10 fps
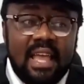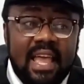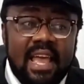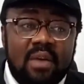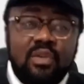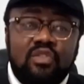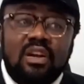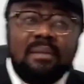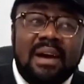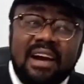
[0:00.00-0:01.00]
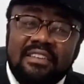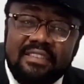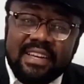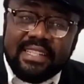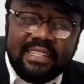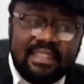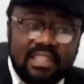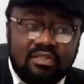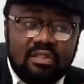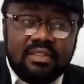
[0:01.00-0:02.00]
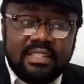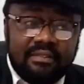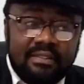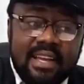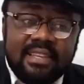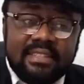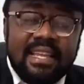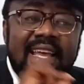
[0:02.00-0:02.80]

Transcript: and we talk about reading the storage device,